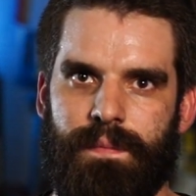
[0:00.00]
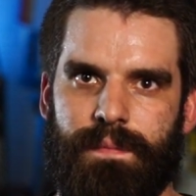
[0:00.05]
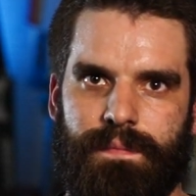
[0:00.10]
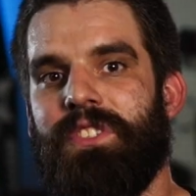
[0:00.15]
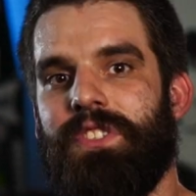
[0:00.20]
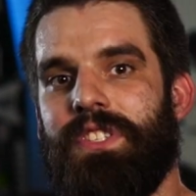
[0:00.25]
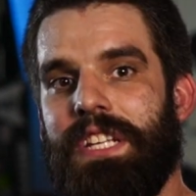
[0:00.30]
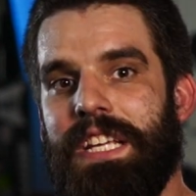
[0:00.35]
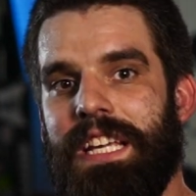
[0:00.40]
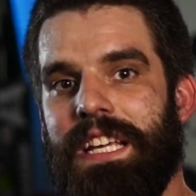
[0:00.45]

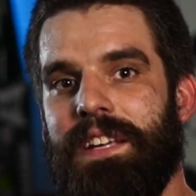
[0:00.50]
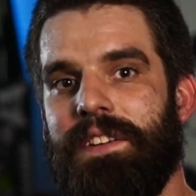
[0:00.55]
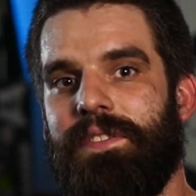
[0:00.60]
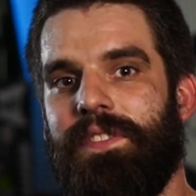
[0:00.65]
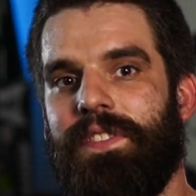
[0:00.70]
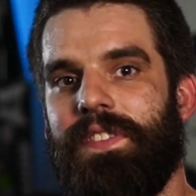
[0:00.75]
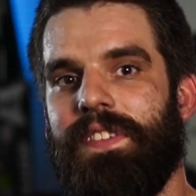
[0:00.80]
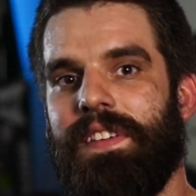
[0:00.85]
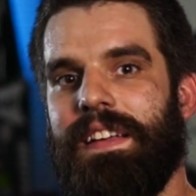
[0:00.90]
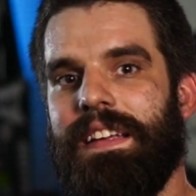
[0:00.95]

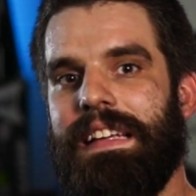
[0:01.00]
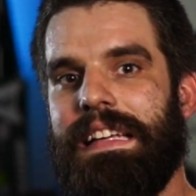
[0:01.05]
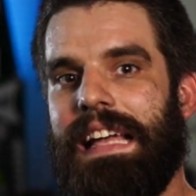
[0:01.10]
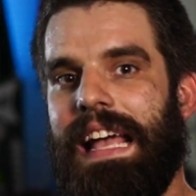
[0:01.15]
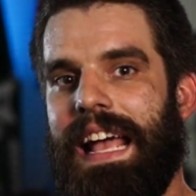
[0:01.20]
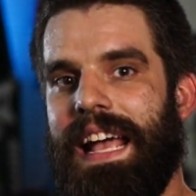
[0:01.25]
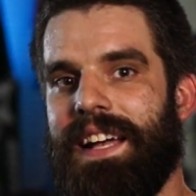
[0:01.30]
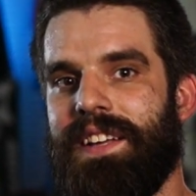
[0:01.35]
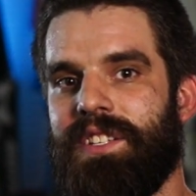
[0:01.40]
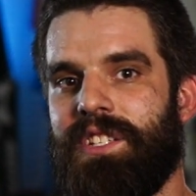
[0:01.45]
Steve
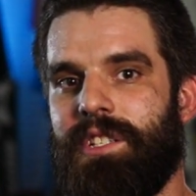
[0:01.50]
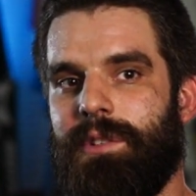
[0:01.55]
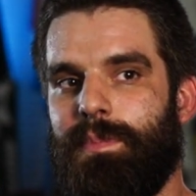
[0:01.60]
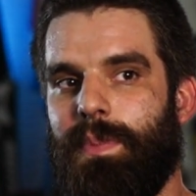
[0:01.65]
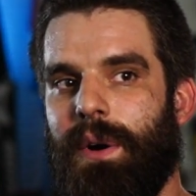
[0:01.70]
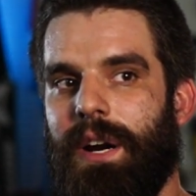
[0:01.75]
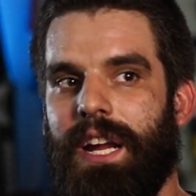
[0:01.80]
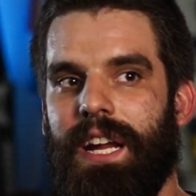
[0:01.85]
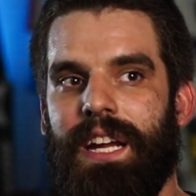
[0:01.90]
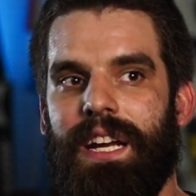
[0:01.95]
has
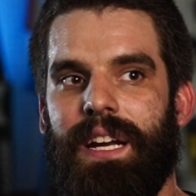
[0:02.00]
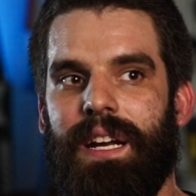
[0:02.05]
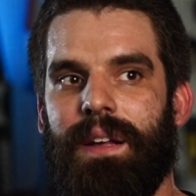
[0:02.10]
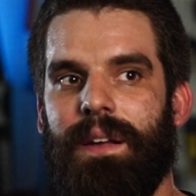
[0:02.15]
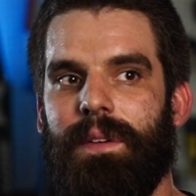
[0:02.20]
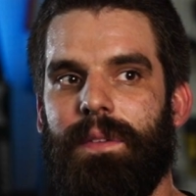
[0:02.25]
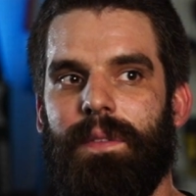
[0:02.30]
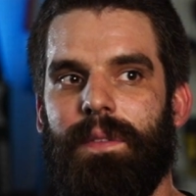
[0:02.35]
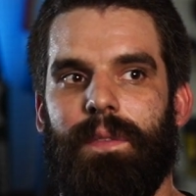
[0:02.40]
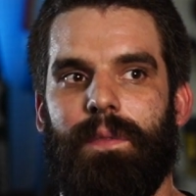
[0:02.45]
sprayed
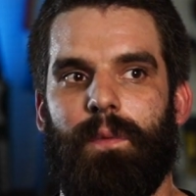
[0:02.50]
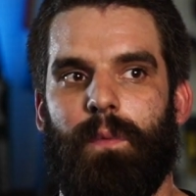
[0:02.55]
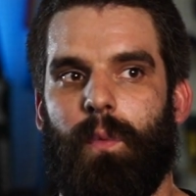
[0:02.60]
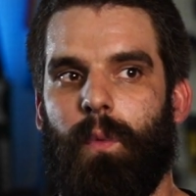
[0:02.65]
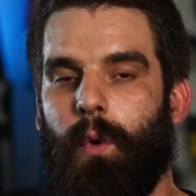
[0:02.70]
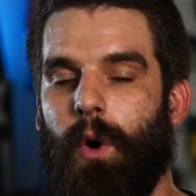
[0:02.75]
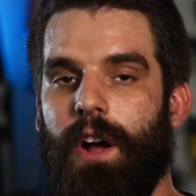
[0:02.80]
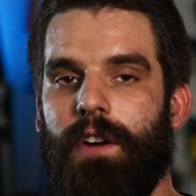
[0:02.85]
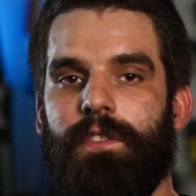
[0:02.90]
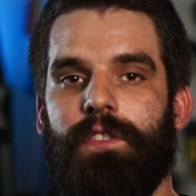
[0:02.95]

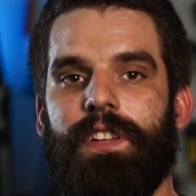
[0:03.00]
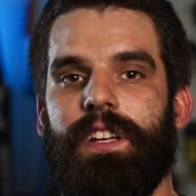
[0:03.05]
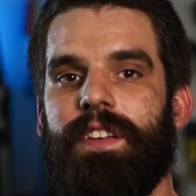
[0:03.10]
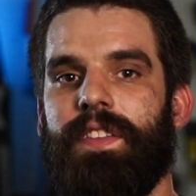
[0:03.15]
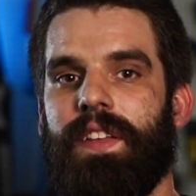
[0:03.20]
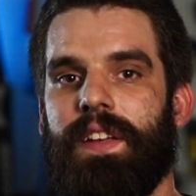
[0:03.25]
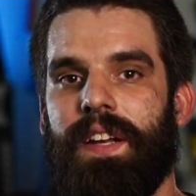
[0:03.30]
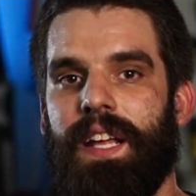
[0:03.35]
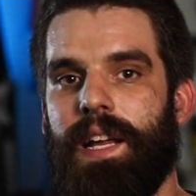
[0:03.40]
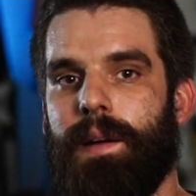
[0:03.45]
roughly in
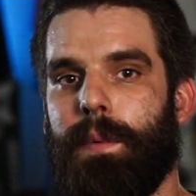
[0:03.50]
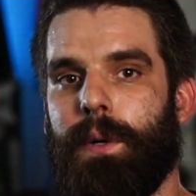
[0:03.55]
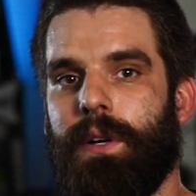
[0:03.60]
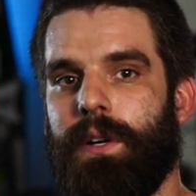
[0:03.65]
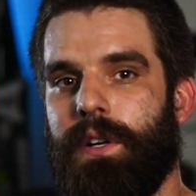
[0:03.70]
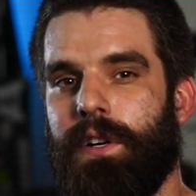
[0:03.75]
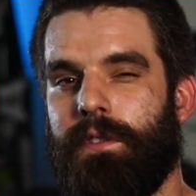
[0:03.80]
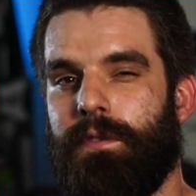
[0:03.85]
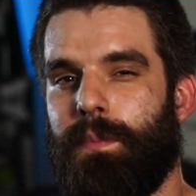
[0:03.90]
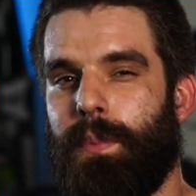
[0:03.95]
the
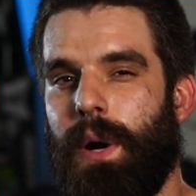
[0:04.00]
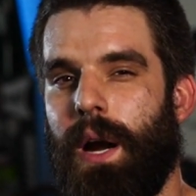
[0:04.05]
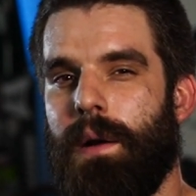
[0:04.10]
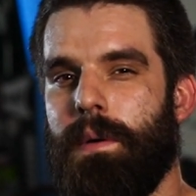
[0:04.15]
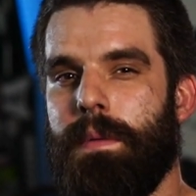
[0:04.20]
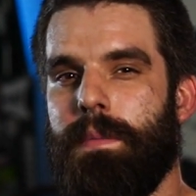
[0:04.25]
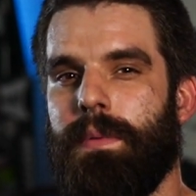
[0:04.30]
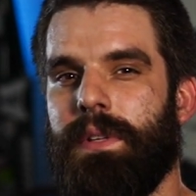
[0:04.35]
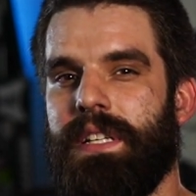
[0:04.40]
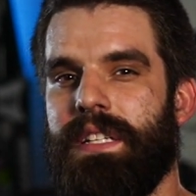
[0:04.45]
neighborhood of
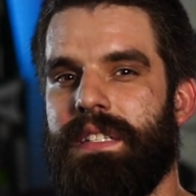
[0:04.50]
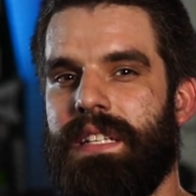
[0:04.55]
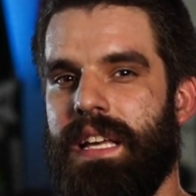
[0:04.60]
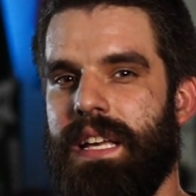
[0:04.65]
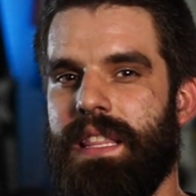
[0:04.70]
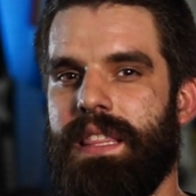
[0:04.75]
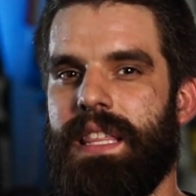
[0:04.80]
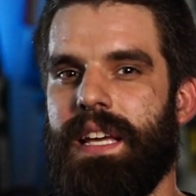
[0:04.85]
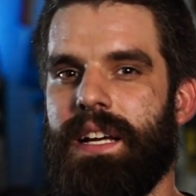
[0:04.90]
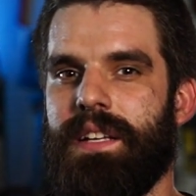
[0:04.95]
probably
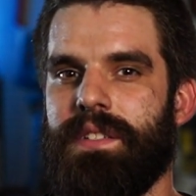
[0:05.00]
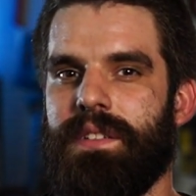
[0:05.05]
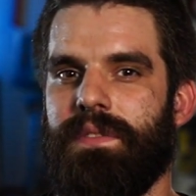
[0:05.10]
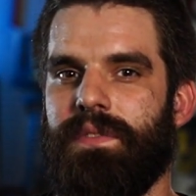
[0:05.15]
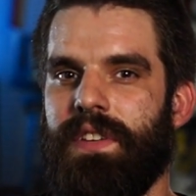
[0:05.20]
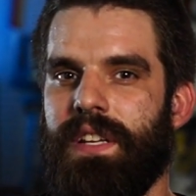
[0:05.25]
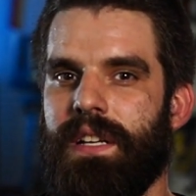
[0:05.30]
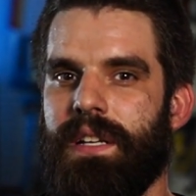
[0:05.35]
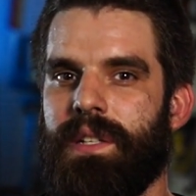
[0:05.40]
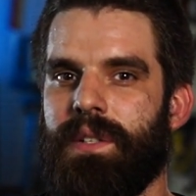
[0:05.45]
10,000
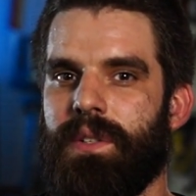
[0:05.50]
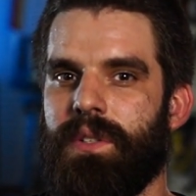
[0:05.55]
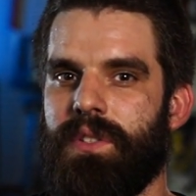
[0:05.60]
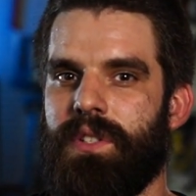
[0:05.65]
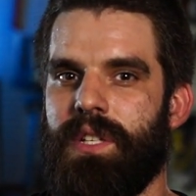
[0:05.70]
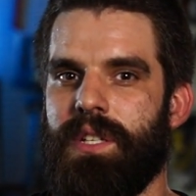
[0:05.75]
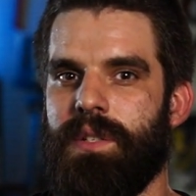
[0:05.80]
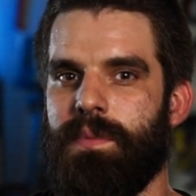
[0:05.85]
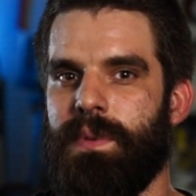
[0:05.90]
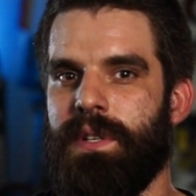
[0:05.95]
vehicles.
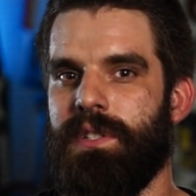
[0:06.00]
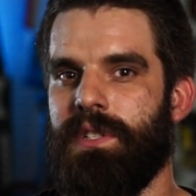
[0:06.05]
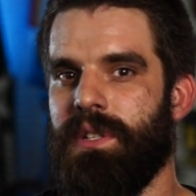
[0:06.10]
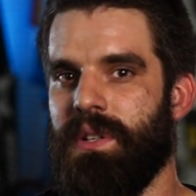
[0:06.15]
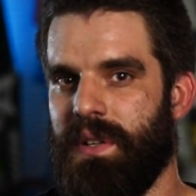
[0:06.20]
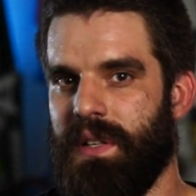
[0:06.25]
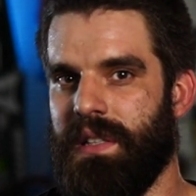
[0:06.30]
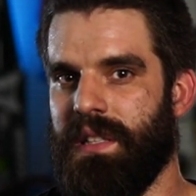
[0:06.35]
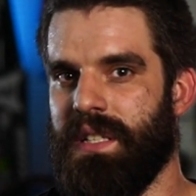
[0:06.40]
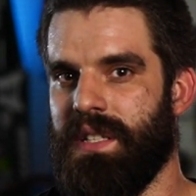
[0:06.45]
He's been
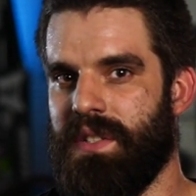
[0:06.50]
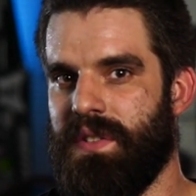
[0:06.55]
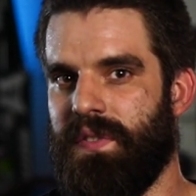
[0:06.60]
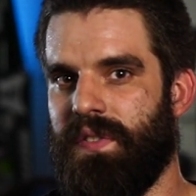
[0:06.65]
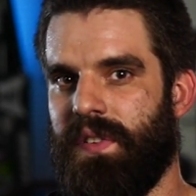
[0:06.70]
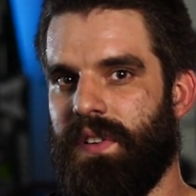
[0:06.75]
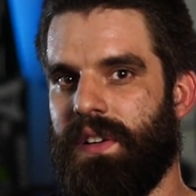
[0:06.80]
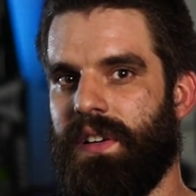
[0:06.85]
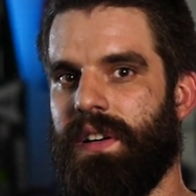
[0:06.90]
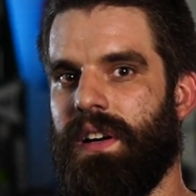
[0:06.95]
doing this
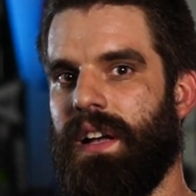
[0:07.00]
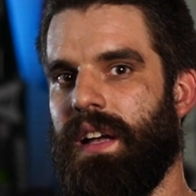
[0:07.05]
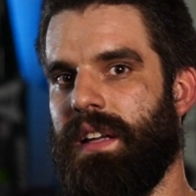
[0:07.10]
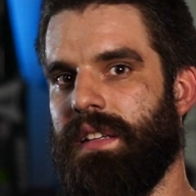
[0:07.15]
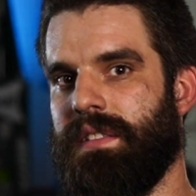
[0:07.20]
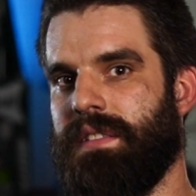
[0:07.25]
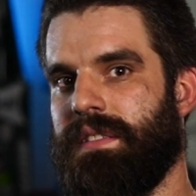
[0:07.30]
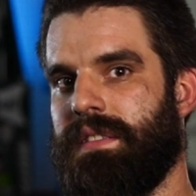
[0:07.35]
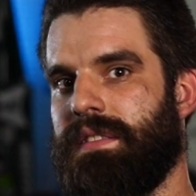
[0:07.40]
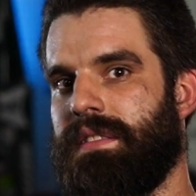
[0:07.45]
for a
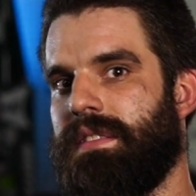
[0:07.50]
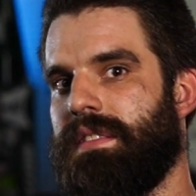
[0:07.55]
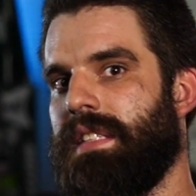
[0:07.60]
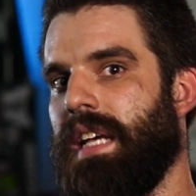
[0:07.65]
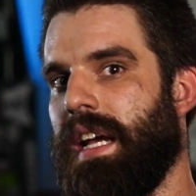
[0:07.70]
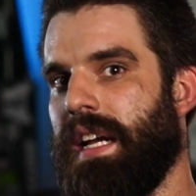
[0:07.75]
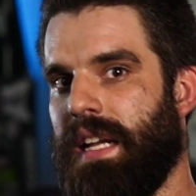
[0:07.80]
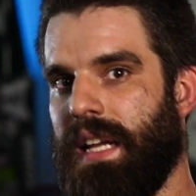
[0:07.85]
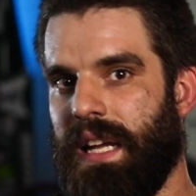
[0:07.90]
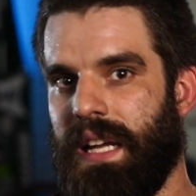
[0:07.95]

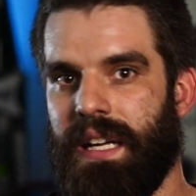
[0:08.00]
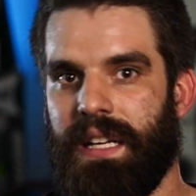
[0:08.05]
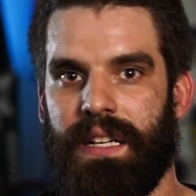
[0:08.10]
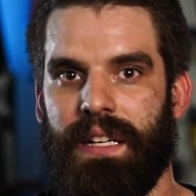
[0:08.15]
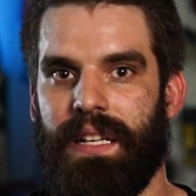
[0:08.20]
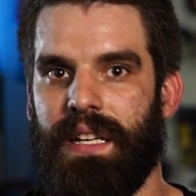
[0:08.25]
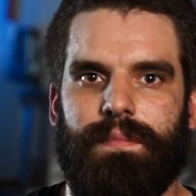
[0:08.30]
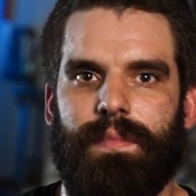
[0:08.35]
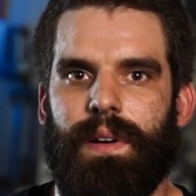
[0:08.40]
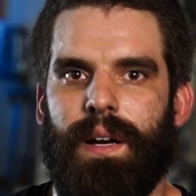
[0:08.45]

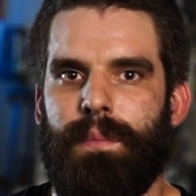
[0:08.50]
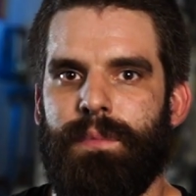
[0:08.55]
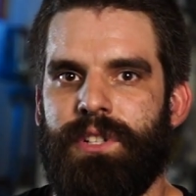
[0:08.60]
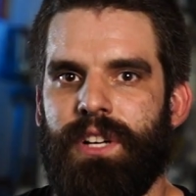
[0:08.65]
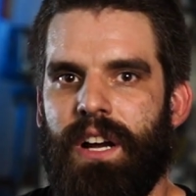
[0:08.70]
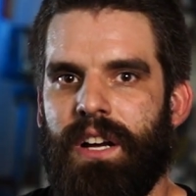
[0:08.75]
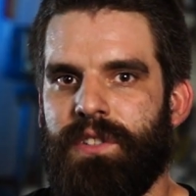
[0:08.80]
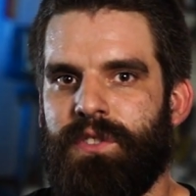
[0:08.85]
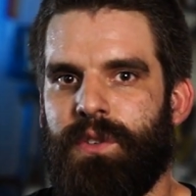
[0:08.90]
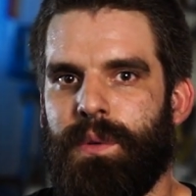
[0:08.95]
decade. I'm
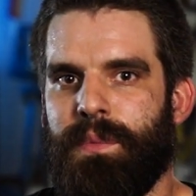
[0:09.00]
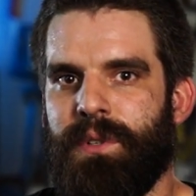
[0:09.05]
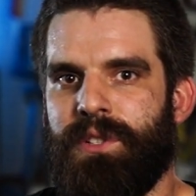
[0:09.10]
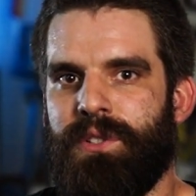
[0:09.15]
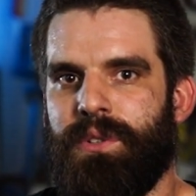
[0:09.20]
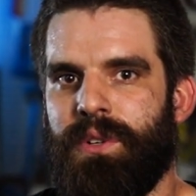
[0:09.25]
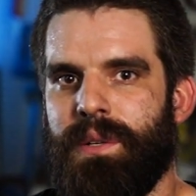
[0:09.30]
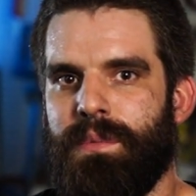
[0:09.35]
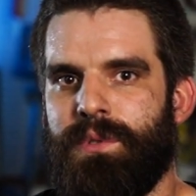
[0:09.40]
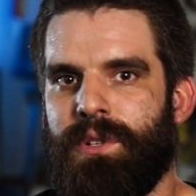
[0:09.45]
Josh from
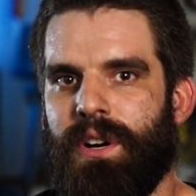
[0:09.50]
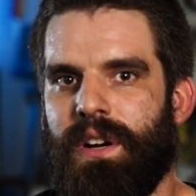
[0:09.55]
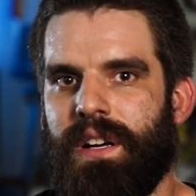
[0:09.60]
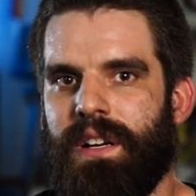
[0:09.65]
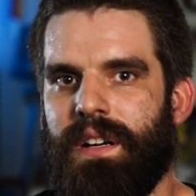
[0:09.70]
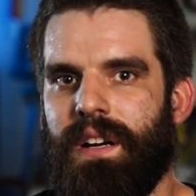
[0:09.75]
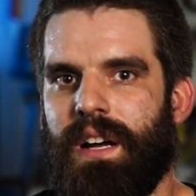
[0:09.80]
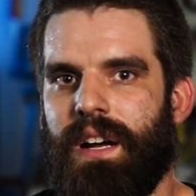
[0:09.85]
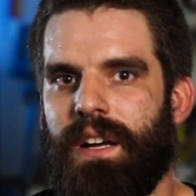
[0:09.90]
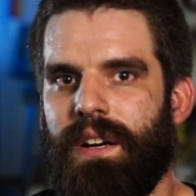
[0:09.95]
Extreme Truck
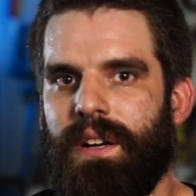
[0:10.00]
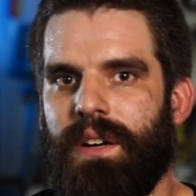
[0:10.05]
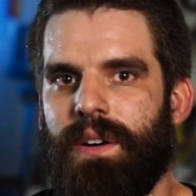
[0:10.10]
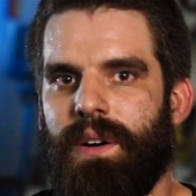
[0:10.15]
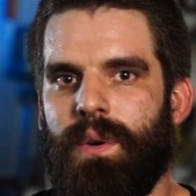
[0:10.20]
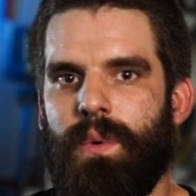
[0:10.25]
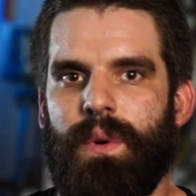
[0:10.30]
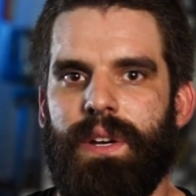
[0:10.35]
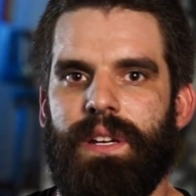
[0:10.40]
and Auto.